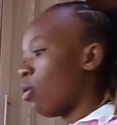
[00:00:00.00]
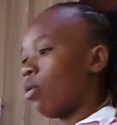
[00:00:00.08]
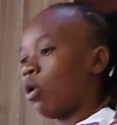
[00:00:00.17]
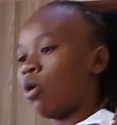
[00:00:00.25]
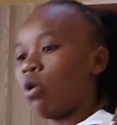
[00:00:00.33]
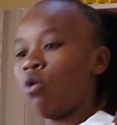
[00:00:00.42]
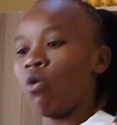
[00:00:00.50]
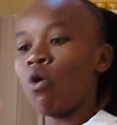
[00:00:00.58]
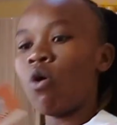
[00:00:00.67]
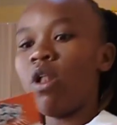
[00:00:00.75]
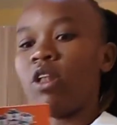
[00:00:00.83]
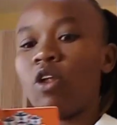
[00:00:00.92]
you
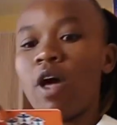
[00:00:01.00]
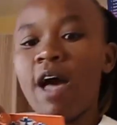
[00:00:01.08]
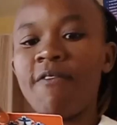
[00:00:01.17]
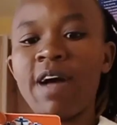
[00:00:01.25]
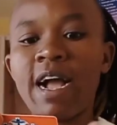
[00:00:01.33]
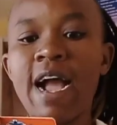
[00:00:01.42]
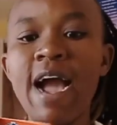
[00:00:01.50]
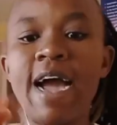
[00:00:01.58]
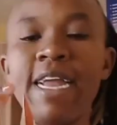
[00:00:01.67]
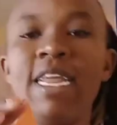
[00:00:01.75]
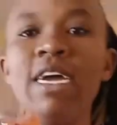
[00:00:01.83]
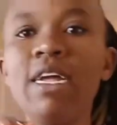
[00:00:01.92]
also have a
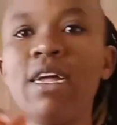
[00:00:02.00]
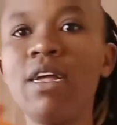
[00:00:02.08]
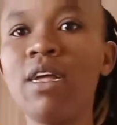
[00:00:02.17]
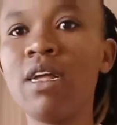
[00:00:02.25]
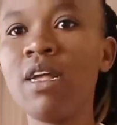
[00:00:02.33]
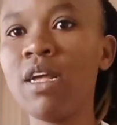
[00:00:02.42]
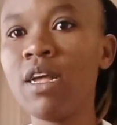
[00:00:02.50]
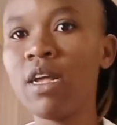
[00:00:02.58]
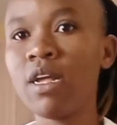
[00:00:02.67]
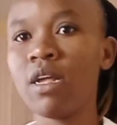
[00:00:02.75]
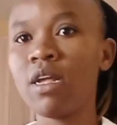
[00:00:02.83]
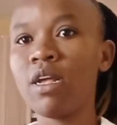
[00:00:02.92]
card.
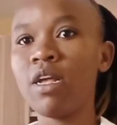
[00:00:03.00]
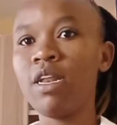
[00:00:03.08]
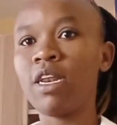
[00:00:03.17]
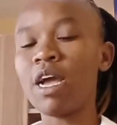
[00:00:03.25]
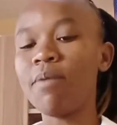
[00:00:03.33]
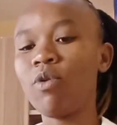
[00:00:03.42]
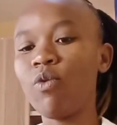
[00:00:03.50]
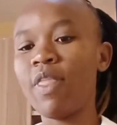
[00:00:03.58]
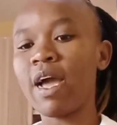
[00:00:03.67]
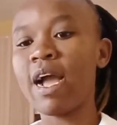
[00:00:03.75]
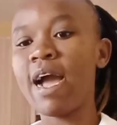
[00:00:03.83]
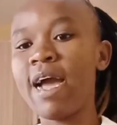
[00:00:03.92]
It comes with
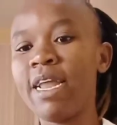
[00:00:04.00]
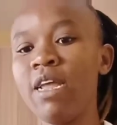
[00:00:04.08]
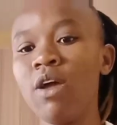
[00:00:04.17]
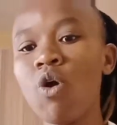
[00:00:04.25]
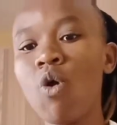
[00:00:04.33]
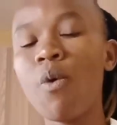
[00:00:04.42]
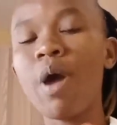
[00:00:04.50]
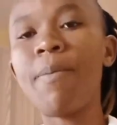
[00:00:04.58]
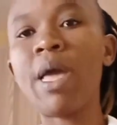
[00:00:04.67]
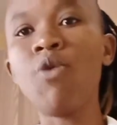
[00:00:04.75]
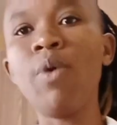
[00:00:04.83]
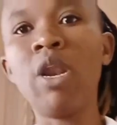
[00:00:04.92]
a card
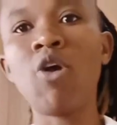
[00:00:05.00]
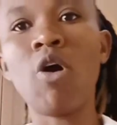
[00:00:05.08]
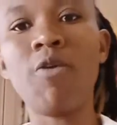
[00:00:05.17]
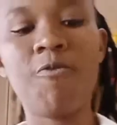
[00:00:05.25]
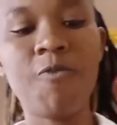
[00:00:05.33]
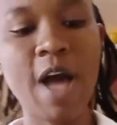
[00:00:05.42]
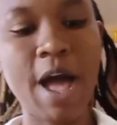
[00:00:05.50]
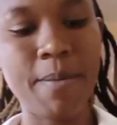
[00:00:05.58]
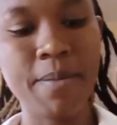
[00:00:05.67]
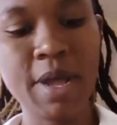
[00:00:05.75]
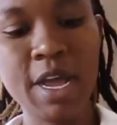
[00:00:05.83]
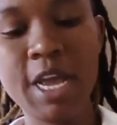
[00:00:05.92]
whereby you will
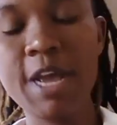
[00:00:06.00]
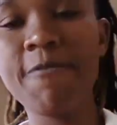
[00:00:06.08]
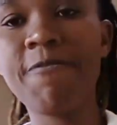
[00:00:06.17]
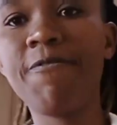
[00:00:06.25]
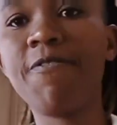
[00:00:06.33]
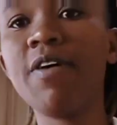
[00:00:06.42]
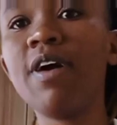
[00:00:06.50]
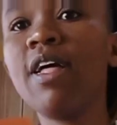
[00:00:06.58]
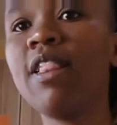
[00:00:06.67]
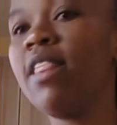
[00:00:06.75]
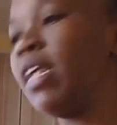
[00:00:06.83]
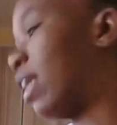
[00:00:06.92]
confirm if
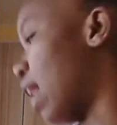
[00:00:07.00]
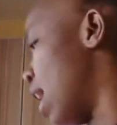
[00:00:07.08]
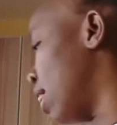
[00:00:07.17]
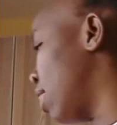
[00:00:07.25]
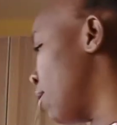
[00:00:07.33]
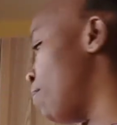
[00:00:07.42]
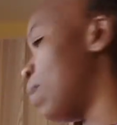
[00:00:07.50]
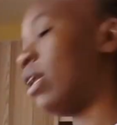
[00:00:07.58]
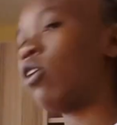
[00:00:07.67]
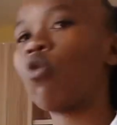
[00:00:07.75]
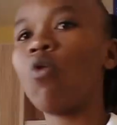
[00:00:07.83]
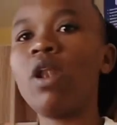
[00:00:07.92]
these are the
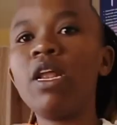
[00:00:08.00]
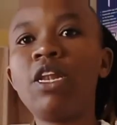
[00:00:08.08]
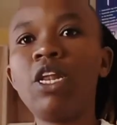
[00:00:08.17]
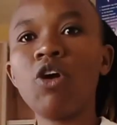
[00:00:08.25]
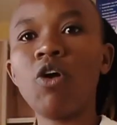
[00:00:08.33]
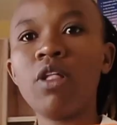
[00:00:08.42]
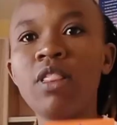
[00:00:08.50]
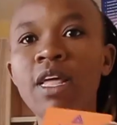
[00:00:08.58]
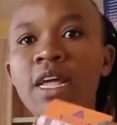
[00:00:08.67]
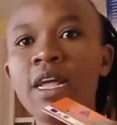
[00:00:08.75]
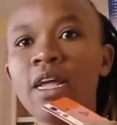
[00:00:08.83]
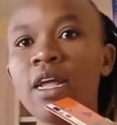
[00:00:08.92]
best quality or
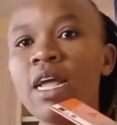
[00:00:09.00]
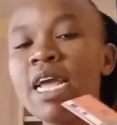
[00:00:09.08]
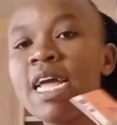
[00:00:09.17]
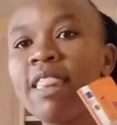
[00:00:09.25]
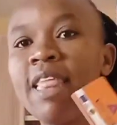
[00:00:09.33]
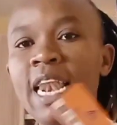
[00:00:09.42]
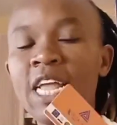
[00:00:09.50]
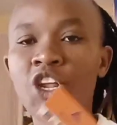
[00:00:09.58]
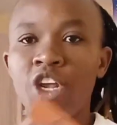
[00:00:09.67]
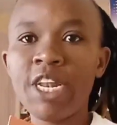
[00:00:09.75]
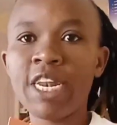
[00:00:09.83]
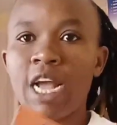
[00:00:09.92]
the
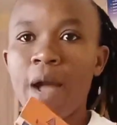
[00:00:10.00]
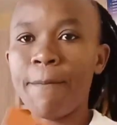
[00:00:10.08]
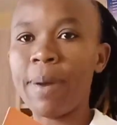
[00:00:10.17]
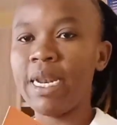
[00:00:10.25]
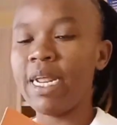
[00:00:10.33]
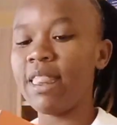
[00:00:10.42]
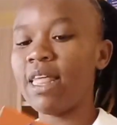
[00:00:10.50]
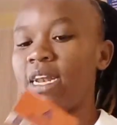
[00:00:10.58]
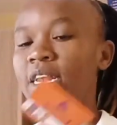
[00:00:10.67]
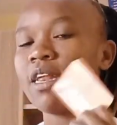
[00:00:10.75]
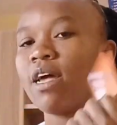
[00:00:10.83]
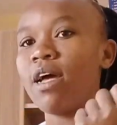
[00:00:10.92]
legit company
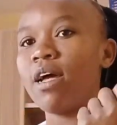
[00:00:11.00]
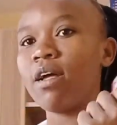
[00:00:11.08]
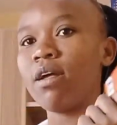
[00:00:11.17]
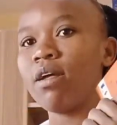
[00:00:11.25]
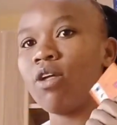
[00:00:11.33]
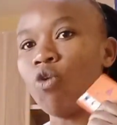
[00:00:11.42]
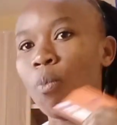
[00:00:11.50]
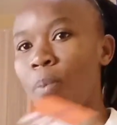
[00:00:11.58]
that you